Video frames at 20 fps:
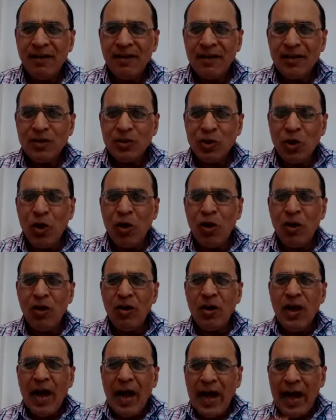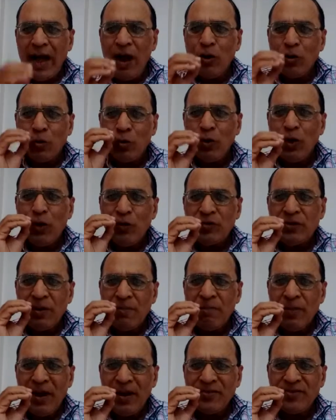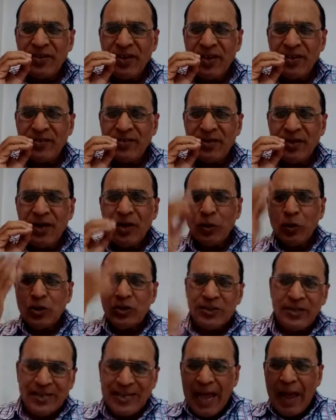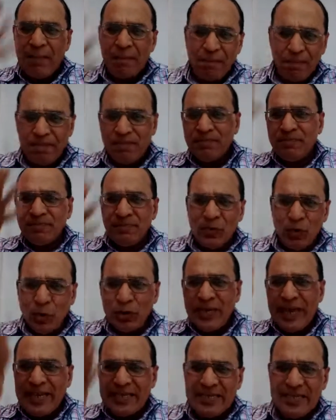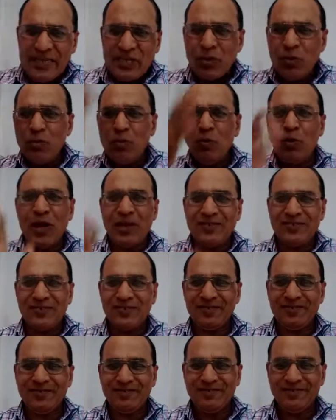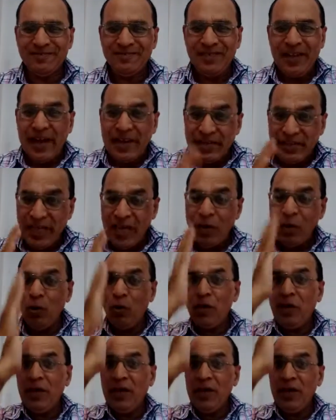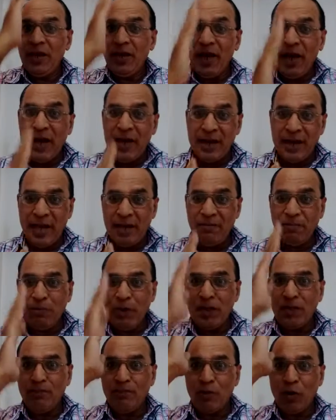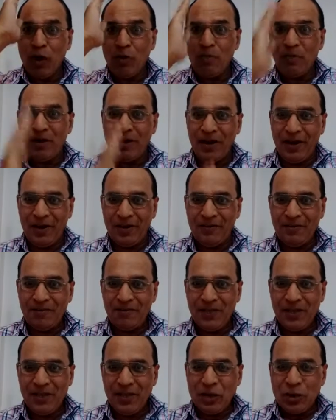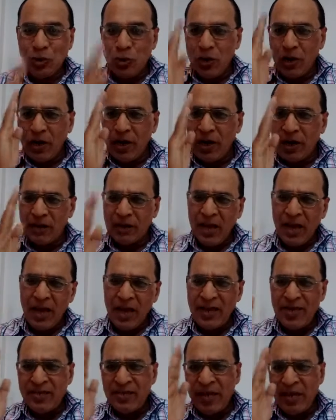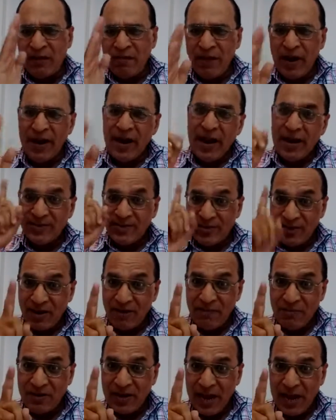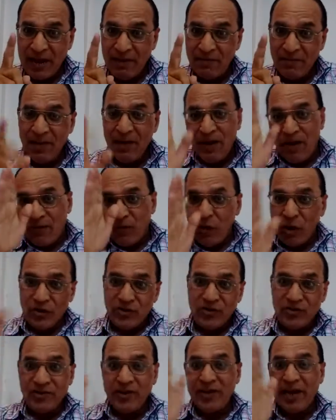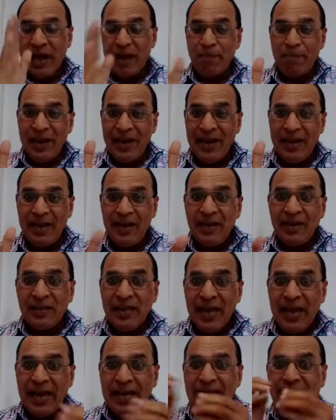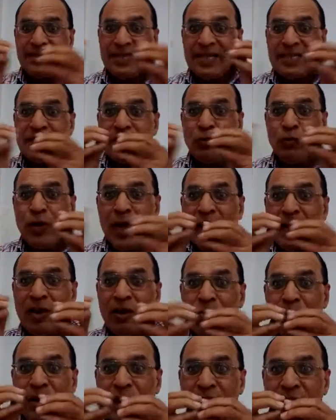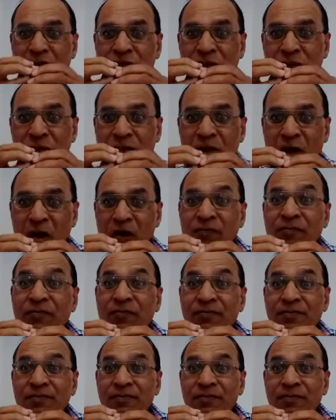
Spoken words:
so I have to give some medicines to scrap those excessive mucus, and then only I can breathe properly. So Kharata is required at some time for scrapping the excessive accumulation of